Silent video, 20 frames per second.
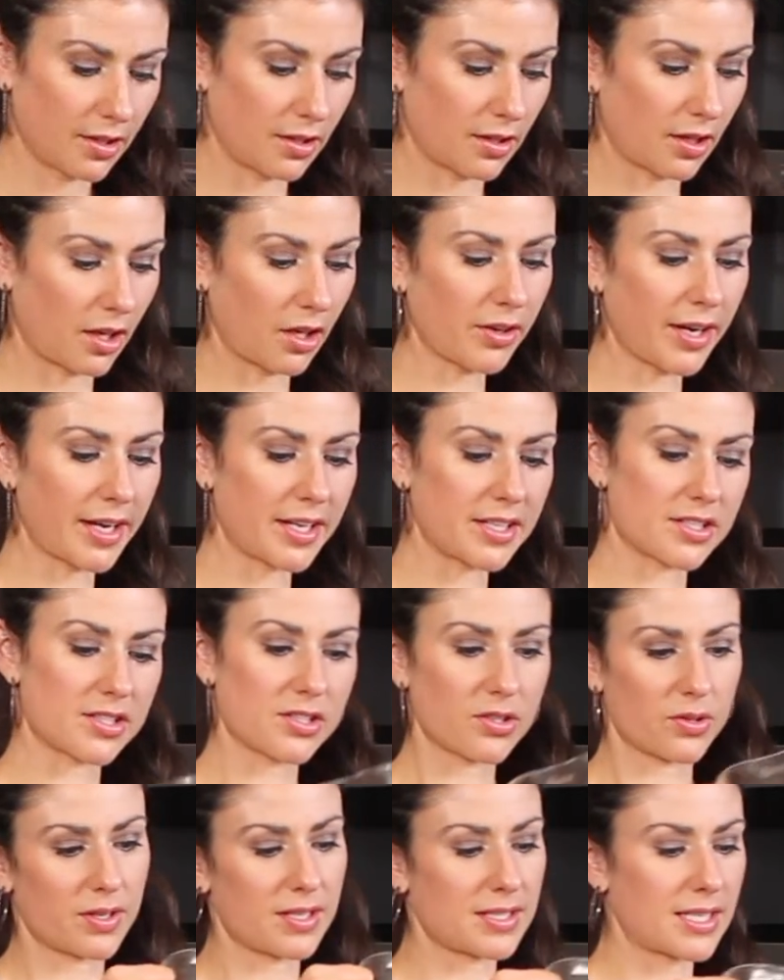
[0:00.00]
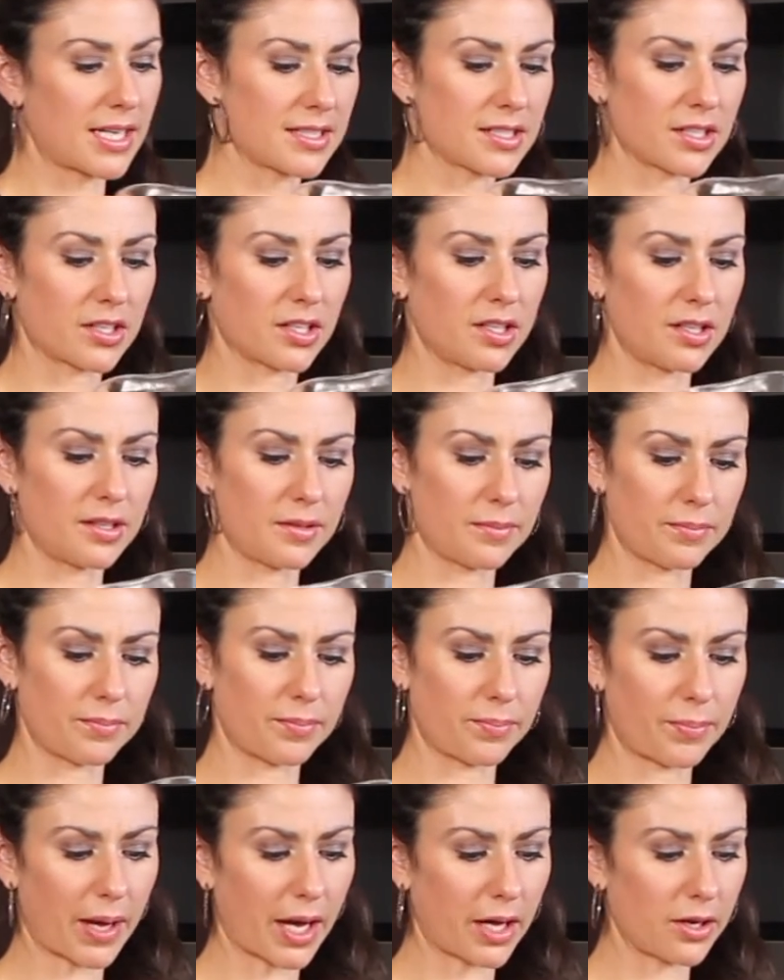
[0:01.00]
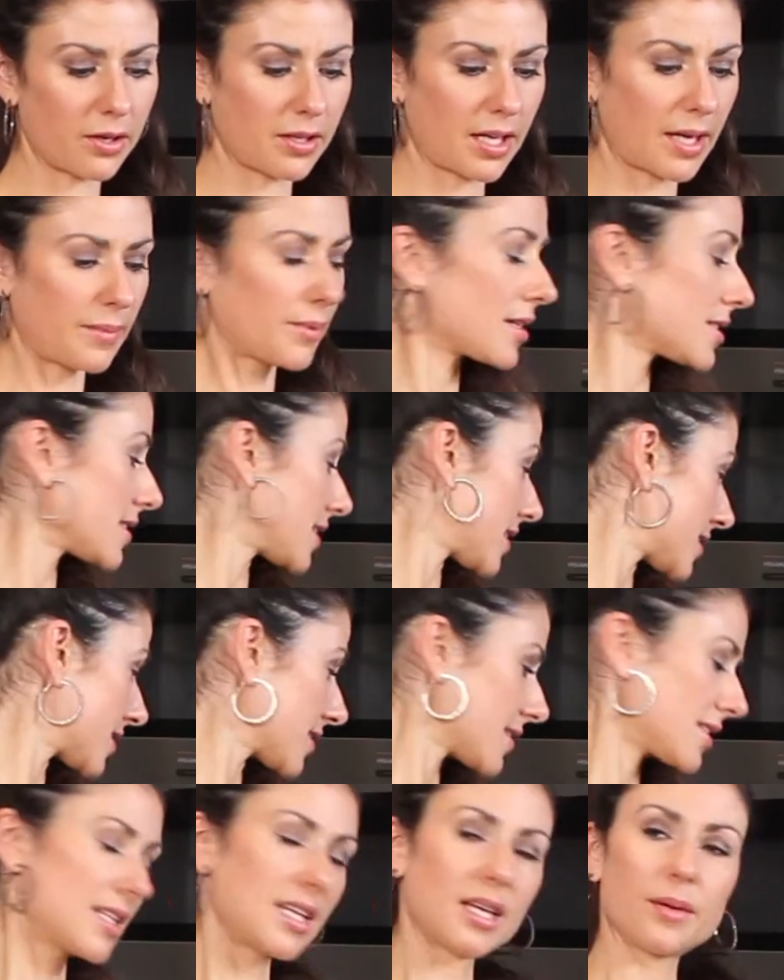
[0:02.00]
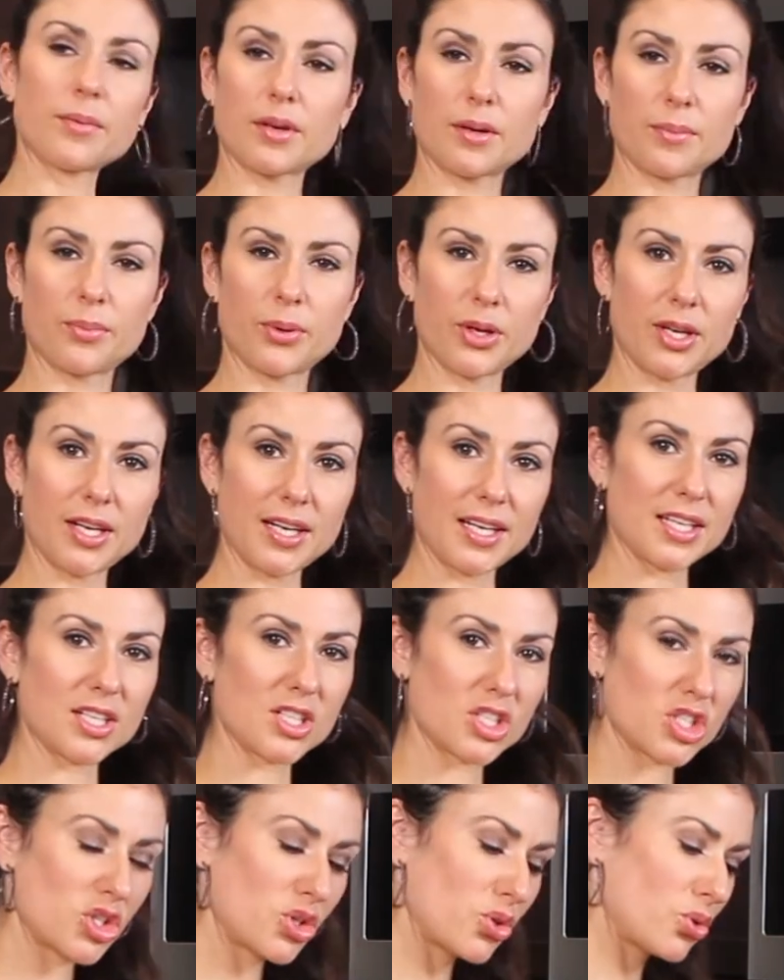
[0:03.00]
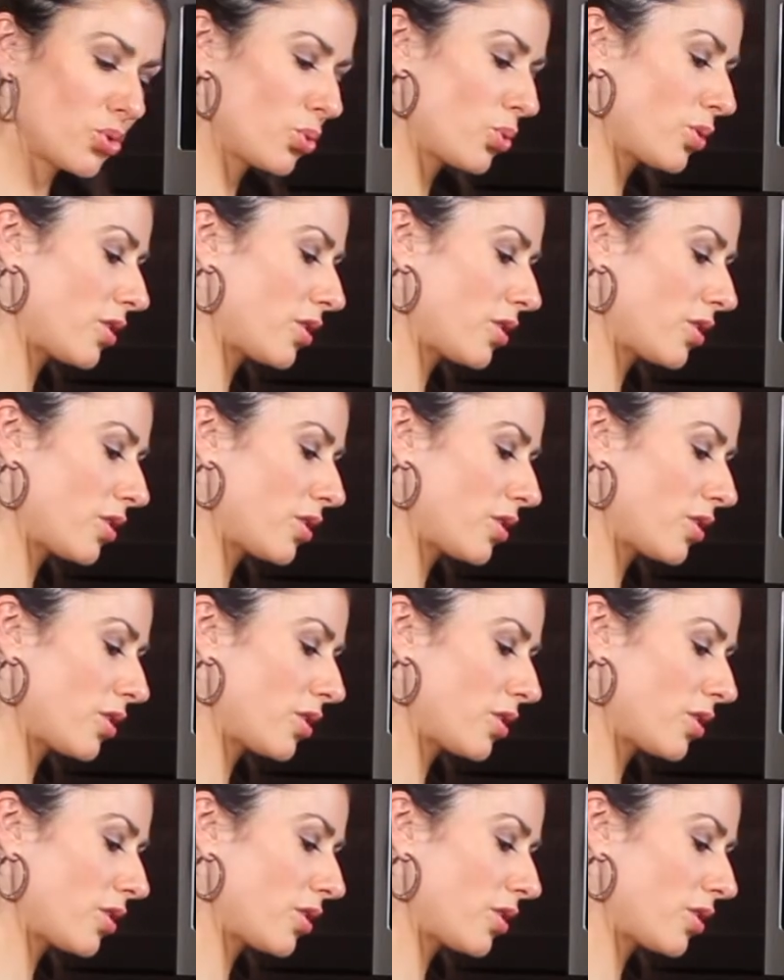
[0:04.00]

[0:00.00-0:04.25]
All right, so this has a good batter type consistency. I'm gonna put it into